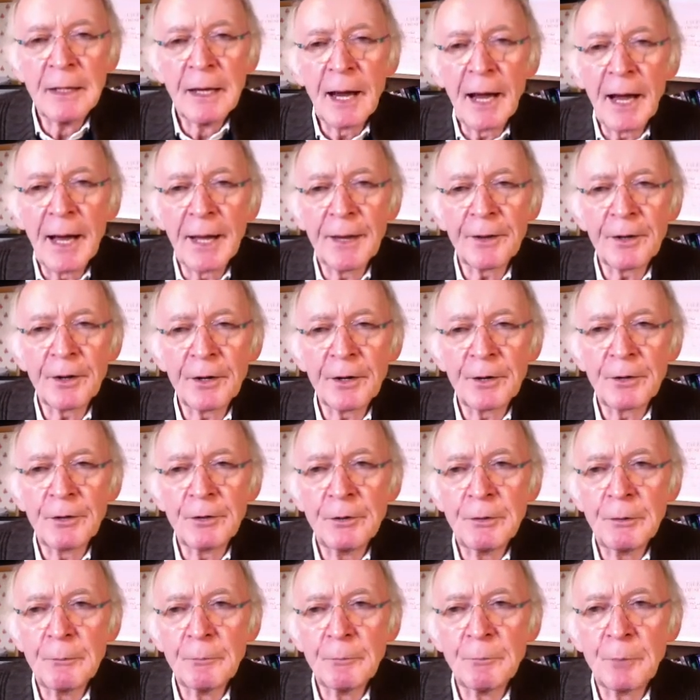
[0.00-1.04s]
and how
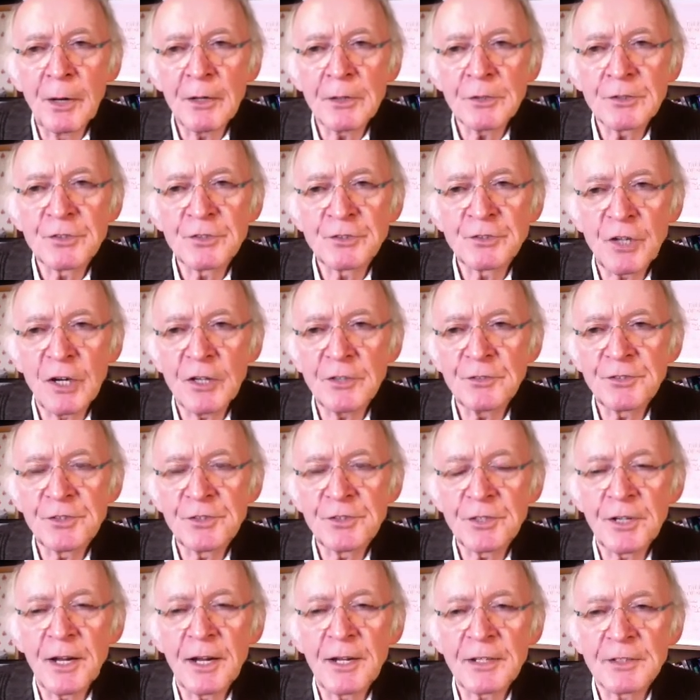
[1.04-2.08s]
Boris
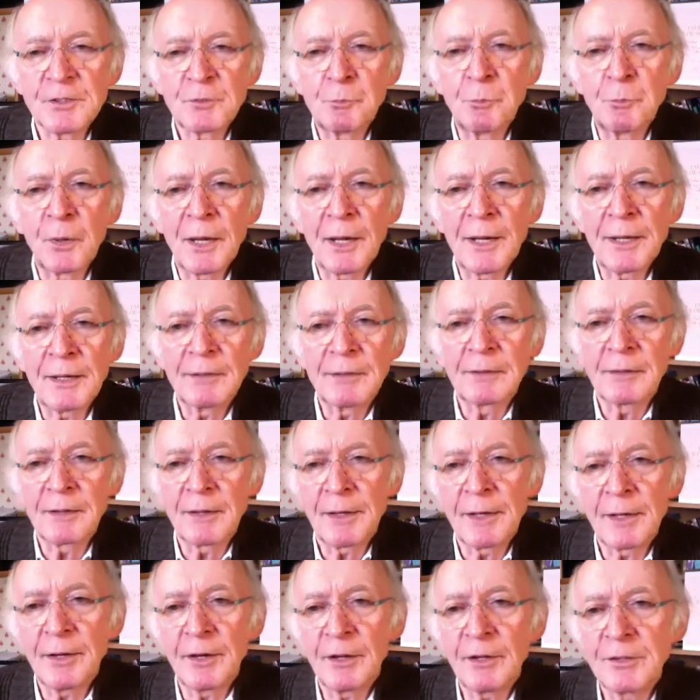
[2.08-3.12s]
Johnson has blithely
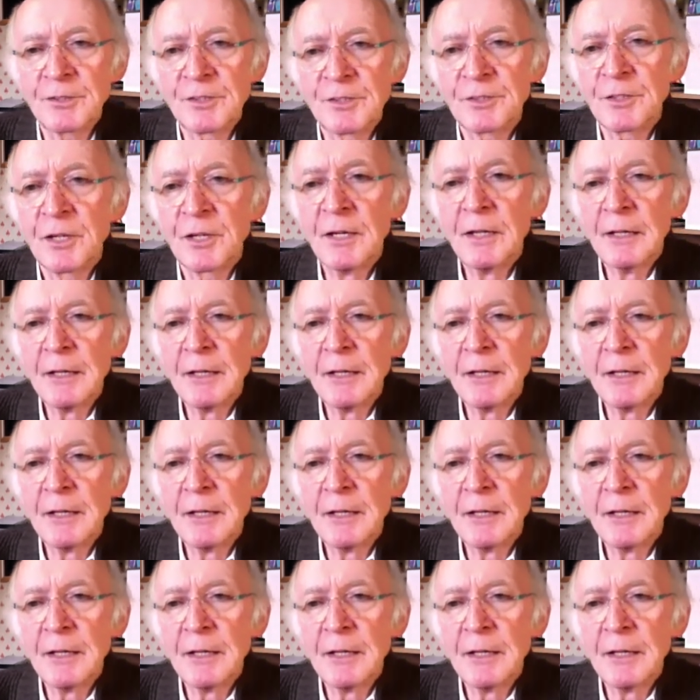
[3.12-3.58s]
announced,